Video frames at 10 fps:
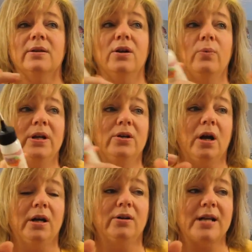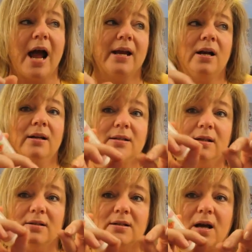And you know, when you cut your die cuts
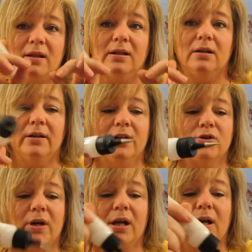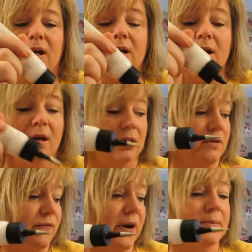and there's all the little intricate,
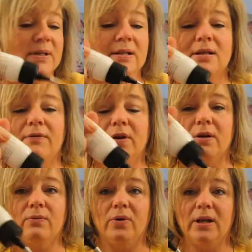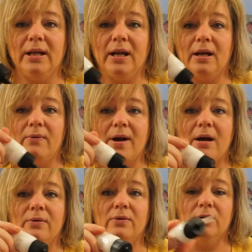the frames and stuff, you can really get
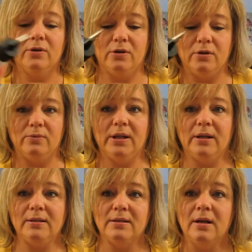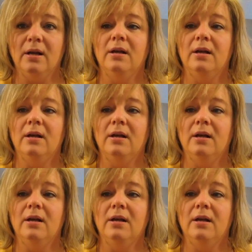around good with this.